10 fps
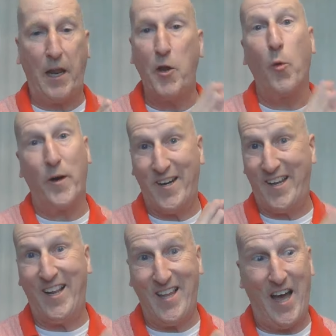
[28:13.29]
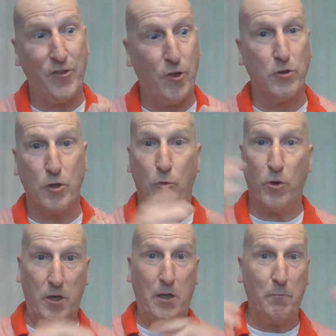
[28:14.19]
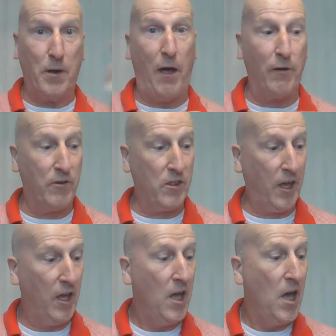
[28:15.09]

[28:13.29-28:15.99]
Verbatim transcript: I know we're going to get a lot, though, so we're going to compile everything.